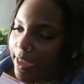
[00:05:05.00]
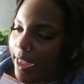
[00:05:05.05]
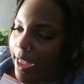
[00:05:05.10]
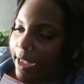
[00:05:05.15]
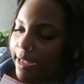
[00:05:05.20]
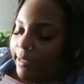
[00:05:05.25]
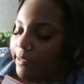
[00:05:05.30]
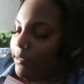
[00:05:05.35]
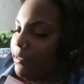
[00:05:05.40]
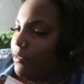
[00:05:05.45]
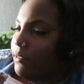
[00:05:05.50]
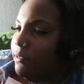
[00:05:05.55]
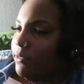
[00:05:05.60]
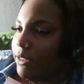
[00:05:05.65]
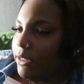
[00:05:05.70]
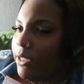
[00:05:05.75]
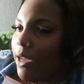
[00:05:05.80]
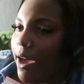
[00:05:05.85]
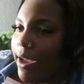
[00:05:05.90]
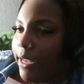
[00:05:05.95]
and
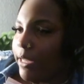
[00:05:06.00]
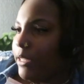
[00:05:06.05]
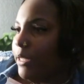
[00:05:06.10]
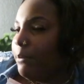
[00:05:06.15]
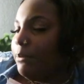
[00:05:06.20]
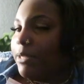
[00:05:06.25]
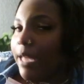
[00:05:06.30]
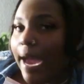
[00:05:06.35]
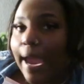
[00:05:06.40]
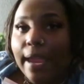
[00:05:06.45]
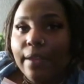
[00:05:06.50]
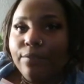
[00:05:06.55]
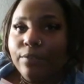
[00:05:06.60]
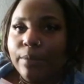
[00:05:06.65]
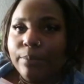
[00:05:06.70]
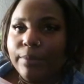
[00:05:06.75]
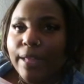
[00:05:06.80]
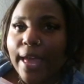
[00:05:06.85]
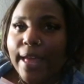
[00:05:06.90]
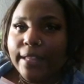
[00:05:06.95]
the dog ended up dying
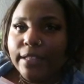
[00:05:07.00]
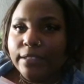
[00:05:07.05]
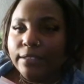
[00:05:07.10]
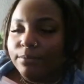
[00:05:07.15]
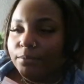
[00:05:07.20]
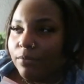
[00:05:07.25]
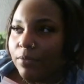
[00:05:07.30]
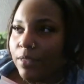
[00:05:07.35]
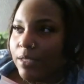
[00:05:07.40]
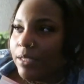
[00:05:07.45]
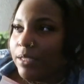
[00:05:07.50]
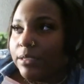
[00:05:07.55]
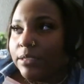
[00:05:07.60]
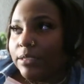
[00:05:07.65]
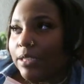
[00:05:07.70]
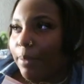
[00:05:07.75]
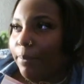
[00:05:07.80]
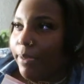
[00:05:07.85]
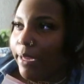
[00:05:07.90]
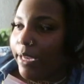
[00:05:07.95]
from that
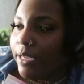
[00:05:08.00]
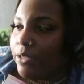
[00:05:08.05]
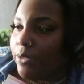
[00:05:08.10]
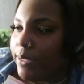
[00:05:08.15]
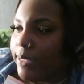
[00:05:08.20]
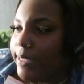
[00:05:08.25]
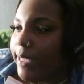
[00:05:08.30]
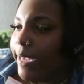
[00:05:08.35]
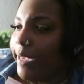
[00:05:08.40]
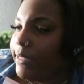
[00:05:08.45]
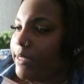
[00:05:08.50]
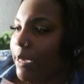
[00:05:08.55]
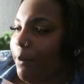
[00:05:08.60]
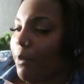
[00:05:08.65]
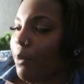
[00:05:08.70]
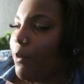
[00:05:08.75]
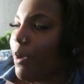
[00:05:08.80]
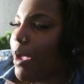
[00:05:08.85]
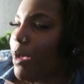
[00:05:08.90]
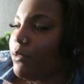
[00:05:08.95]
stomach issue the second
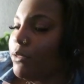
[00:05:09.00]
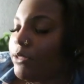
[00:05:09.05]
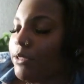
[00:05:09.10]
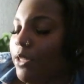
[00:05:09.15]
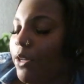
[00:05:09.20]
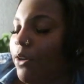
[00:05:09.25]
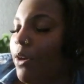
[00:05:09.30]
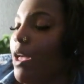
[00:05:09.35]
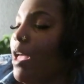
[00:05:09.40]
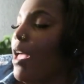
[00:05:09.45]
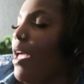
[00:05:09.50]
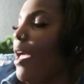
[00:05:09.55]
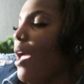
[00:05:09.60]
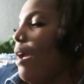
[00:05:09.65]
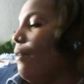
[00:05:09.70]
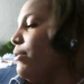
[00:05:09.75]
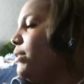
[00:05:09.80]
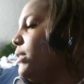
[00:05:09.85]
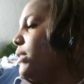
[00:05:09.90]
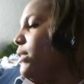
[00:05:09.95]
time around. So
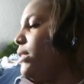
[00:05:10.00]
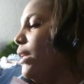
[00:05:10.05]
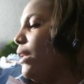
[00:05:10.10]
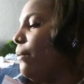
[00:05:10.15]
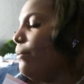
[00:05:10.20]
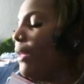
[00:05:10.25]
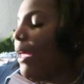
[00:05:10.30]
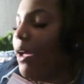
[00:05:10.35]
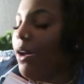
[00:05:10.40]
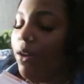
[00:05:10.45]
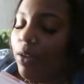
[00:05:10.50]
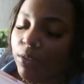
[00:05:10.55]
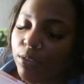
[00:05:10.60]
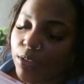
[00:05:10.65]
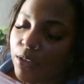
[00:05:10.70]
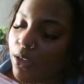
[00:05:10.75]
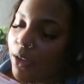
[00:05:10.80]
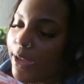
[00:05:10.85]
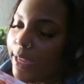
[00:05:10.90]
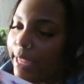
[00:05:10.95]
ever since then, I'm like, oh
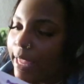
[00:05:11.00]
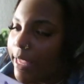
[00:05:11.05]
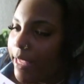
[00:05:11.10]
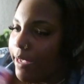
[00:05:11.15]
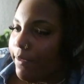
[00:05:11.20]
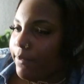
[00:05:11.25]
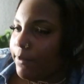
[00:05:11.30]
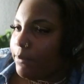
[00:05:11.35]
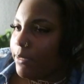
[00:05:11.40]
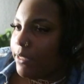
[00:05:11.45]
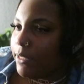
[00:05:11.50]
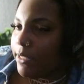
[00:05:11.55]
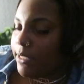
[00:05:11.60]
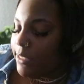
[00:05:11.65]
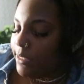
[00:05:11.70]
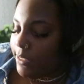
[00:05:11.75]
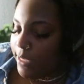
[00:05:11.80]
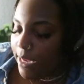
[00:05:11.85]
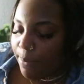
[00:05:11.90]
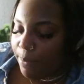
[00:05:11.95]
no, I can't give him
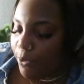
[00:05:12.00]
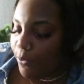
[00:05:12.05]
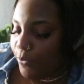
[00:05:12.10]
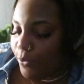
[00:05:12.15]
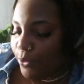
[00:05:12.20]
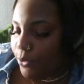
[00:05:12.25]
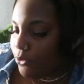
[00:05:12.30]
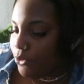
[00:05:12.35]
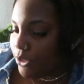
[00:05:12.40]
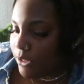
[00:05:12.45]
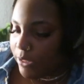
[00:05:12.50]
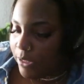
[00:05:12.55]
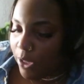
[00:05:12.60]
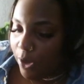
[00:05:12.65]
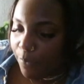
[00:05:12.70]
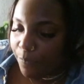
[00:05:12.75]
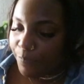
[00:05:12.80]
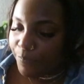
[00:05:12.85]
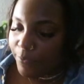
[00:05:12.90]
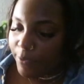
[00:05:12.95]
the, the table food, just
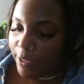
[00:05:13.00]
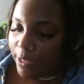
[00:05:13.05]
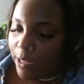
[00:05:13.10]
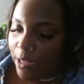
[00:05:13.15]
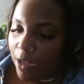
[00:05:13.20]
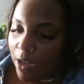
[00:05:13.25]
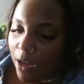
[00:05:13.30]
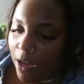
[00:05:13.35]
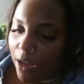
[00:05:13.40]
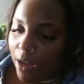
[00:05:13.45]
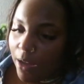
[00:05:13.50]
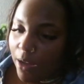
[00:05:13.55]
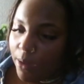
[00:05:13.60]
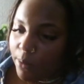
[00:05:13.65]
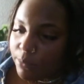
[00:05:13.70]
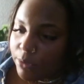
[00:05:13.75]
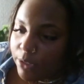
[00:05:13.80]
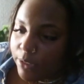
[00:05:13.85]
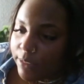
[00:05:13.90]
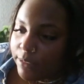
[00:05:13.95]
no.
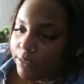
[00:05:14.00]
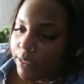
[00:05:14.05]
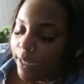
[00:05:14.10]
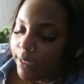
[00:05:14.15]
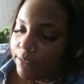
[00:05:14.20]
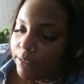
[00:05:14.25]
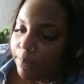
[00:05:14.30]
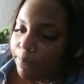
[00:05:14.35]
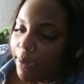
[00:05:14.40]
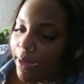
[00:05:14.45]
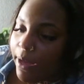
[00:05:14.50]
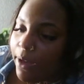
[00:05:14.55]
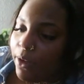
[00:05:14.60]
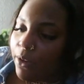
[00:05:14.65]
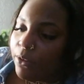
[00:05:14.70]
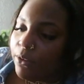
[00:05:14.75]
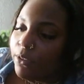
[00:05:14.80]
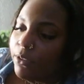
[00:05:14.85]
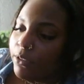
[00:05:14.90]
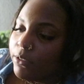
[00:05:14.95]
Um, so this talks
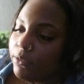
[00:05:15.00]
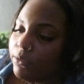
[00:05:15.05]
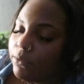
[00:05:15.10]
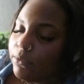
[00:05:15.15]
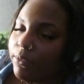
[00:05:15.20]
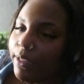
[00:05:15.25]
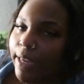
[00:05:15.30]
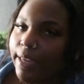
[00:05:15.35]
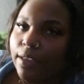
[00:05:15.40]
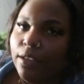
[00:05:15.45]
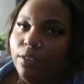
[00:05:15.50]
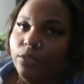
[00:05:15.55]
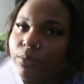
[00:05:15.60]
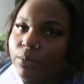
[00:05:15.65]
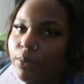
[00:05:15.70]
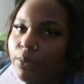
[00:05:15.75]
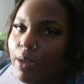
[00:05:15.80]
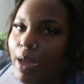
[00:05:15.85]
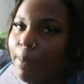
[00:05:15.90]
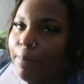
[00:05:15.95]
about like
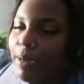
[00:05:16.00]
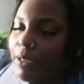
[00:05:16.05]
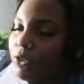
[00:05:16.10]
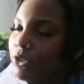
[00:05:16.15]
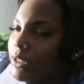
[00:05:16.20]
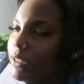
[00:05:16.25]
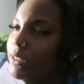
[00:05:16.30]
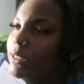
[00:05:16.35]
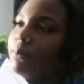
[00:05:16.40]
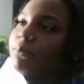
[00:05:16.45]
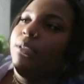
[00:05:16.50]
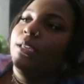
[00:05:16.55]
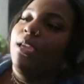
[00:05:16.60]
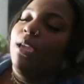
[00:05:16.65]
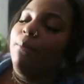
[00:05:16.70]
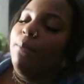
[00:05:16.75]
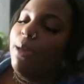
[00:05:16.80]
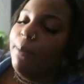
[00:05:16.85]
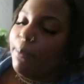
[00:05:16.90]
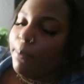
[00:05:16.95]
I mentioned something
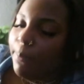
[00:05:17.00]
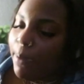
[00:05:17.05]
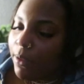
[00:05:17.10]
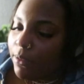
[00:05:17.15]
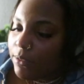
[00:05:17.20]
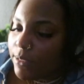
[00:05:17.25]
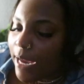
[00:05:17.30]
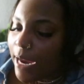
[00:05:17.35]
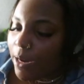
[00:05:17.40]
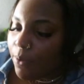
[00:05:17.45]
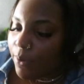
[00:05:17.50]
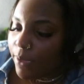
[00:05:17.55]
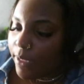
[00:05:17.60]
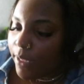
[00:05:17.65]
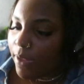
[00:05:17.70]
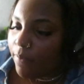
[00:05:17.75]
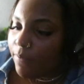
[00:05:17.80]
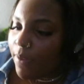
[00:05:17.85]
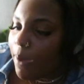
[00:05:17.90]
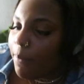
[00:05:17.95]
came up about
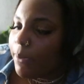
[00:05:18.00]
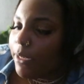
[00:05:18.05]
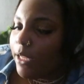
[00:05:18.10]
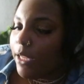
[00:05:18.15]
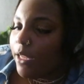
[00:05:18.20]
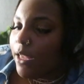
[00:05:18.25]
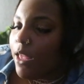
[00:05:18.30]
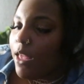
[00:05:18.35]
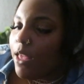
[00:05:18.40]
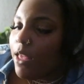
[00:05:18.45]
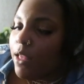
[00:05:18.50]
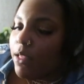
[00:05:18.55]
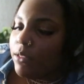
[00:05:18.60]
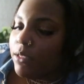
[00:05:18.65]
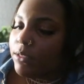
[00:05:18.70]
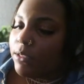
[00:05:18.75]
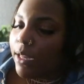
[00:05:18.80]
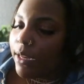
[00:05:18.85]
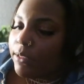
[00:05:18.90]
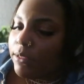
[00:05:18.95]
diarrhea and vomiting
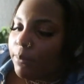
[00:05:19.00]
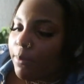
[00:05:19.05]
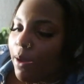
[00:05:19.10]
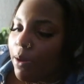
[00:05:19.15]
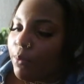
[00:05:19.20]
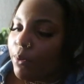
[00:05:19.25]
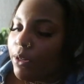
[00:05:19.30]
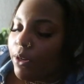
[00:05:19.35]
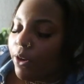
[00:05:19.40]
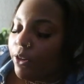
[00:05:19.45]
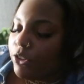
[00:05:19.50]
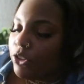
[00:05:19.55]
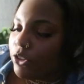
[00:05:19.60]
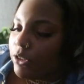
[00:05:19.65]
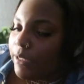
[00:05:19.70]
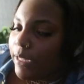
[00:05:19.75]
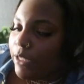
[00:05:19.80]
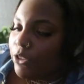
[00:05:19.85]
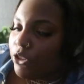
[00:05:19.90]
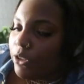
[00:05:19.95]
this talks about
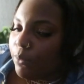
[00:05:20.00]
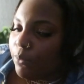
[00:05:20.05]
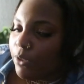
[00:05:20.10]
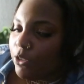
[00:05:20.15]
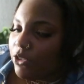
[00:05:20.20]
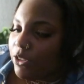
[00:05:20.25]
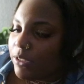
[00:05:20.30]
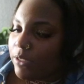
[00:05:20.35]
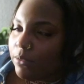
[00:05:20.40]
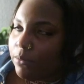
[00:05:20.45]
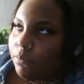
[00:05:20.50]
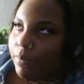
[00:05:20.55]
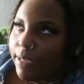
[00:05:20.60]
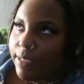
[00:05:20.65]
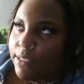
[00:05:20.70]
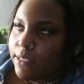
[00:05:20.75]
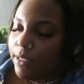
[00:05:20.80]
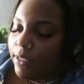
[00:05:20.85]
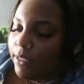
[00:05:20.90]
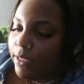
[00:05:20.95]
regurgitation which is
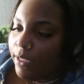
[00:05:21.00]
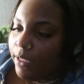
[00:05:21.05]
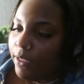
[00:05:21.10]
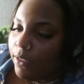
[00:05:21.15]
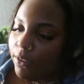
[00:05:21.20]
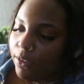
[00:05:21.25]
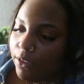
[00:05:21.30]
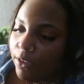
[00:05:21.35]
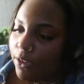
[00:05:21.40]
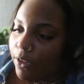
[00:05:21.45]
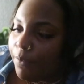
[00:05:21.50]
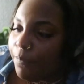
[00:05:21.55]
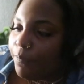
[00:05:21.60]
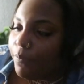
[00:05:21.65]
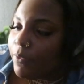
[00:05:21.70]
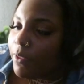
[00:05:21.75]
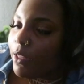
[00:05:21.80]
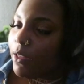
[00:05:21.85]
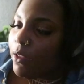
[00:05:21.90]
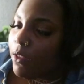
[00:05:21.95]
basically you know
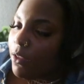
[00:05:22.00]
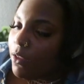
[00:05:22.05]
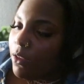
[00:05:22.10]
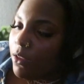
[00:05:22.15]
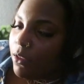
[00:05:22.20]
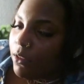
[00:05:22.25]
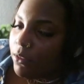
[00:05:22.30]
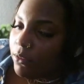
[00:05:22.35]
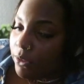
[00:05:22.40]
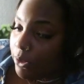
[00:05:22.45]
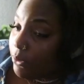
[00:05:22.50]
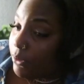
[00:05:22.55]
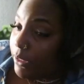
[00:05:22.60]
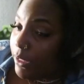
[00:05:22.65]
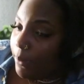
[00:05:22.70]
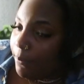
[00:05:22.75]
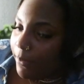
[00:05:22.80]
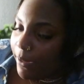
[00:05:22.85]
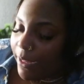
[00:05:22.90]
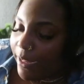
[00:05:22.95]
thrown
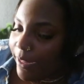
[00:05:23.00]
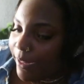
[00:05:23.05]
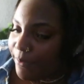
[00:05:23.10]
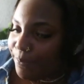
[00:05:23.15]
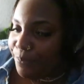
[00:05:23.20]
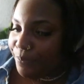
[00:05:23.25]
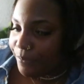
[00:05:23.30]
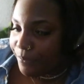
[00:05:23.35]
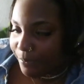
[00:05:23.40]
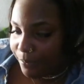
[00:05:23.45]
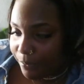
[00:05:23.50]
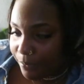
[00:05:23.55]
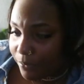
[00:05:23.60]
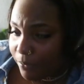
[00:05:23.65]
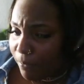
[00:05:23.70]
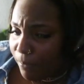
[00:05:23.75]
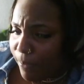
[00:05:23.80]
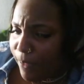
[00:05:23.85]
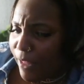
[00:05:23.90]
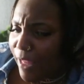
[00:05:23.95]
up
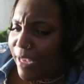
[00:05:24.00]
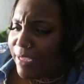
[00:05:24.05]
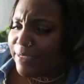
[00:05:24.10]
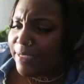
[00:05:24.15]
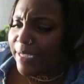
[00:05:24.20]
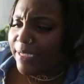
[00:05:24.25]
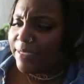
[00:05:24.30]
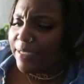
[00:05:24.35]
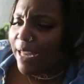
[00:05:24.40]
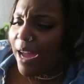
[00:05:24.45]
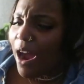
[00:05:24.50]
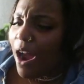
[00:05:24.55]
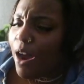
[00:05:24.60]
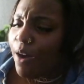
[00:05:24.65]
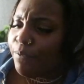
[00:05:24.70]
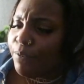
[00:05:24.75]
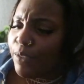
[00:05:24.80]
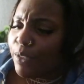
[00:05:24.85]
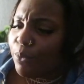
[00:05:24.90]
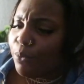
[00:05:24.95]
it says
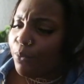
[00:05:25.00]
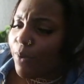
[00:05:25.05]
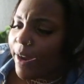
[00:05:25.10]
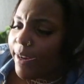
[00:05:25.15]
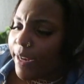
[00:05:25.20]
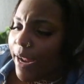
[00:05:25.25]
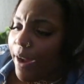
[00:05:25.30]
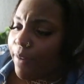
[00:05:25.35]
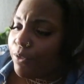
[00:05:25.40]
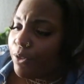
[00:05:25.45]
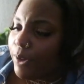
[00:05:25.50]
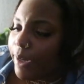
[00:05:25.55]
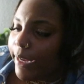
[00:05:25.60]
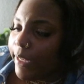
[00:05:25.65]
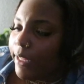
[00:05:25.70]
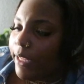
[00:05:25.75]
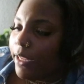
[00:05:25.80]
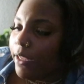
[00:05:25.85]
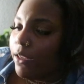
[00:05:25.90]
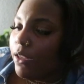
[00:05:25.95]
often right after
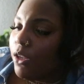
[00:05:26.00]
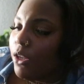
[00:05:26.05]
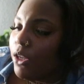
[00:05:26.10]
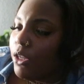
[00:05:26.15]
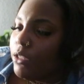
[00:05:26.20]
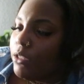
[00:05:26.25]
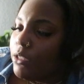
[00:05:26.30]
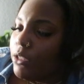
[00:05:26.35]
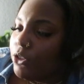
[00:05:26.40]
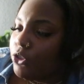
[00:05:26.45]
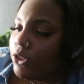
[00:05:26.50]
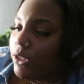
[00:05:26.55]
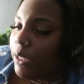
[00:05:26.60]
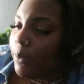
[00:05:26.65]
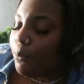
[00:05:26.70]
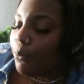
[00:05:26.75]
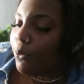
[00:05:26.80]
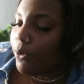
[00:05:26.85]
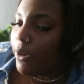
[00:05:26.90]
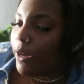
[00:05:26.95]
eating
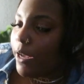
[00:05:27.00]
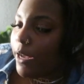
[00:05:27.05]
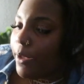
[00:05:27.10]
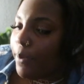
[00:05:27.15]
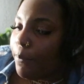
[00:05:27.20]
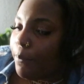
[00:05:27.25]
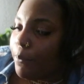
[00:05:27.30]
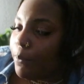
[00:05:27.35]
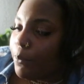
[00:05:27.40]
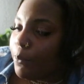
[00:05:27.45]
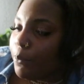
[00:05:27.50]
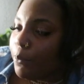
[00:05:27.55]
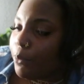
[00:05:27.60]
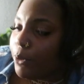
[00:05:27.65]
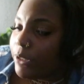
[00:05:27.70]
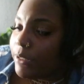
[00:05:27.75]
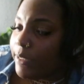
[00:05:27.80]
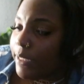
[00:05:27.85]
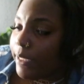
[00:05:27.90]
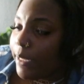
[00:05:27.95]
usually pre um,
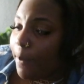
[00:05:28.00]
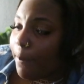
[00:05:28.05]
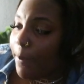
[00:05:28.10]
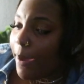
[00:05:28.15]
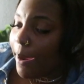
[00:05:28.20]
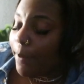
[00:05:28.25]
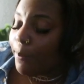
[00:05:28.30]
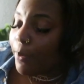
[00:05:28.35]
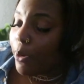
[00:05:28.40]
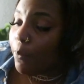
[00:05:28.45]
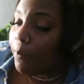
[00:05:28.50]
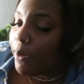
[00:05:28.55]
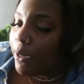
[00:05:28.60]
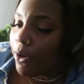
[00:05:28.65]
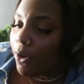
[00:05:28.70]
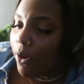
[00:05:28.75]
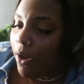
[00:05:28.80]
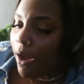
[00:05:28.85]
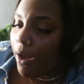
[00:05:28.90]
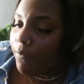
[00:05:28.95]
preceded by
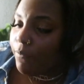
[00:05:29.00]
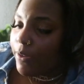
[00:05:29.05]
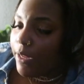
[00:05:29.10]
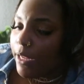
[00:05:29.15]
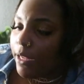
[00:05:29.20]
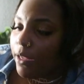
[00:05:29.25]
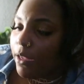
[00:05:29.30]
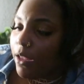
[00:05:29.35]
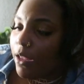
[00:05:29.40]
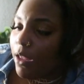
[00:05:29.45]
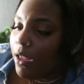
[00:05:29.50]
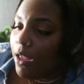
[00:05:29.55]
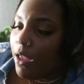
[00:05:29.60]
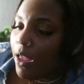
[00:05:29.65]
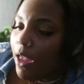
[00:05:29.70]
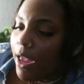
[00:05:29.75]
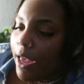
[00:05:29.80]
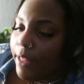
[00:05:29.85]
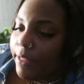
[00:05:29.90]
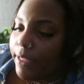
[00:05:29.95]
burping or coughing
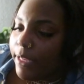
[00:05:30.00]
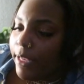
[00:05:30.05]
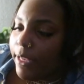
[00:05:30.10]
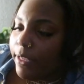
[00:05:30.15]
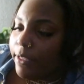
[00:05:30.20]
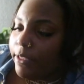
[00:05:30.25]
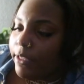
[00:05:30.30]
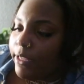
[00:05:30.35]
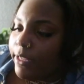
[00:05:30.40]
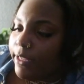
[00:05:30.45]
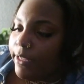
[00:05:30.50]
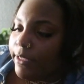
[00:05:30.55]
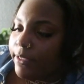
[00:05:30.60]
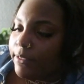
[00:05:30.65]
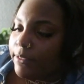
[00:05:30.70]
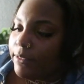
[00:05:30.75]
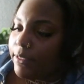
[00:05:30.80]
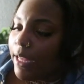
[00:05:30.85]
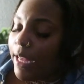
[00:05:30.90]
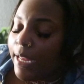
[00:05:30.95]
and then
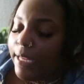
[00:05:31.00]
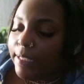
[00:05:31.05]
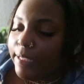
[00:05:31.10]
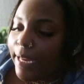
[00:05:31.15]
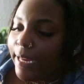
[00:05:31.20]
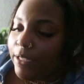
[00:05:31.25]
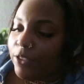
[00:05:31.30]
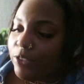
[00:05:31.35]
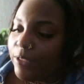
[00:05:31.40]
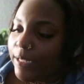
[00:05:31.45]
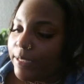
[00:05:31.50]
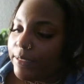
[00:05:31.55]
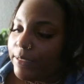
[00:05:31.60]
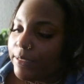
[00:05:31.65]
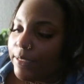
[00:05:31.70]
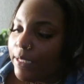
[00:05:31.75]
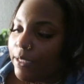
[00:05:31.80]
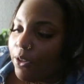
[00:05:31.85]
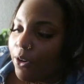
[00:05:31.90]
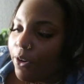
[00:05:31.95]
it's
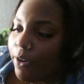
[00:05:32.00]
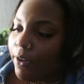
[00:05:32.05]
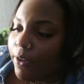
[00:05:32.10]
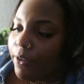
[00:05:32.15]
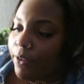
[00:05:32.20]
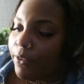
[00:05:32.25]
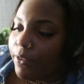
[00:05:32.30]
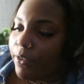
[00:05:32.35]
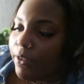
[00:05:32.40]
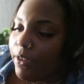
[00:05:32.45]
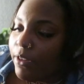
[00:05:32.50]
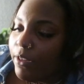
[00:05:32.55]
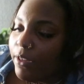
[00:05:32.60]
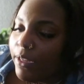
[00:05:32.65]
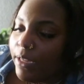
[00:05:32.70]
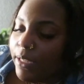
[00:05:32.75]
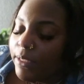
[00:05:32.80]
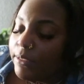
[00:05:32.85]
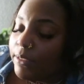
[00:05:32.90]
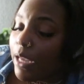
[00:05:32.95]
undigested or
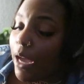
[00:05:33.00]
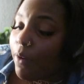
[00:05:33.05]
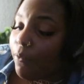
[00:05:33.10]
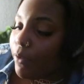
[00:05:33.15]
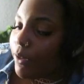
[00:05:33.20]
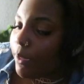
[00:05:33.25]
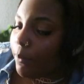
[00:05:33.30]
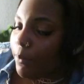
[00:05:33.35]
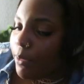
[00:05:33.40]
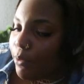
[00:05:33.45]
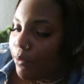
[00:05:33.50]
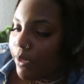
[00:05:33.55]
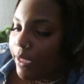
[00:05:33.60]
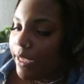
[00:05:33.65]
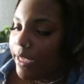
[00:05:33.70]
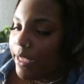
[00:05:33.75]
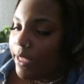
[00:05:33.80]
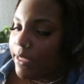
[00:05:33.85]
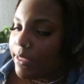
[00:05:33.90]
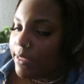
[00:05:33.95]
it's covered in
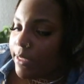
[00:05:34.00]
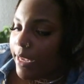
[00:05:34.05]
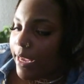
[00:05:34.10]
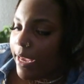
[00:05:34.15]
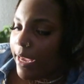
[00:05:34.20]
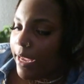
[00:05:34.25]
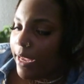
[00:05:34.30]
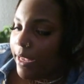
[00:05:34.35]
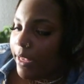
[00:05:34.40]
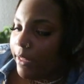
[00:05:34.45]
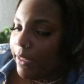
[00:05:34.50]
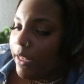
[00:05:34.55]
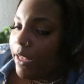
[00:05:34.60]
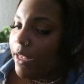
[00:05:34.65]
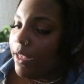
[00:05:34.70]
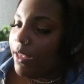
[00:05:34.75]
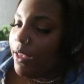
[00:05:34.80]
mucus and